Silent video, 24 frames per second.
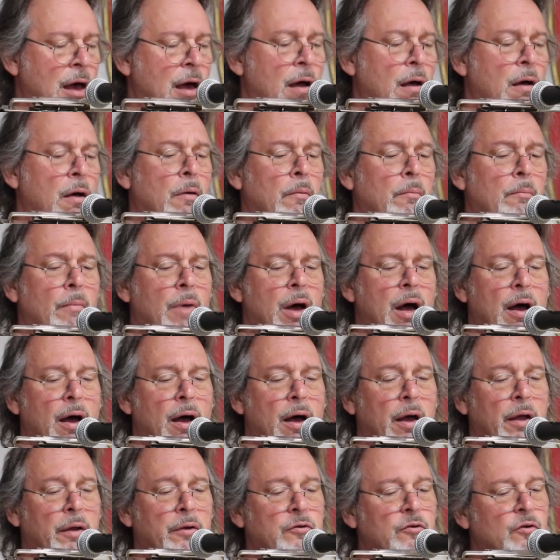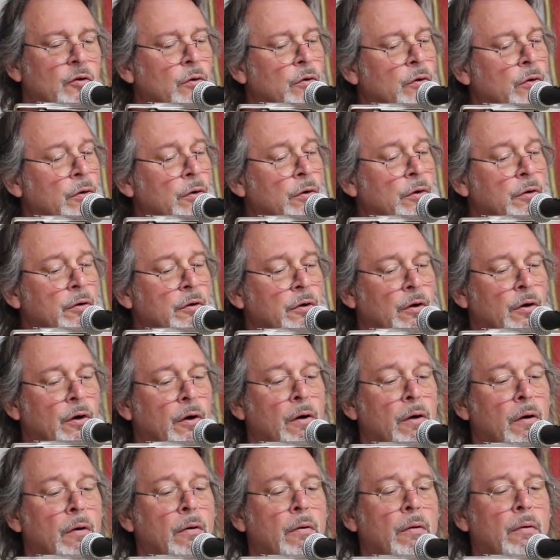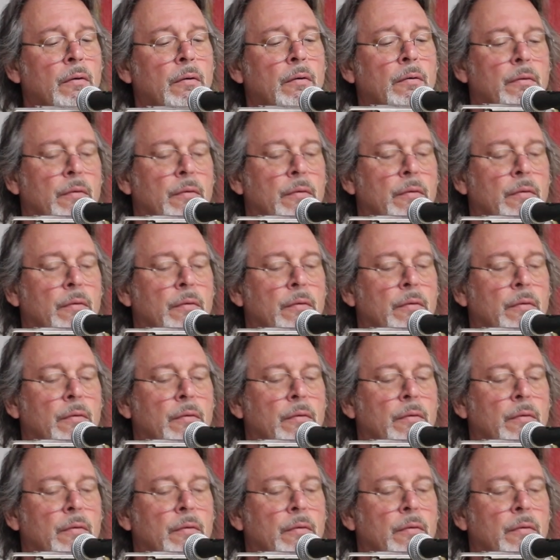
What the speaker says: I'll mine your coal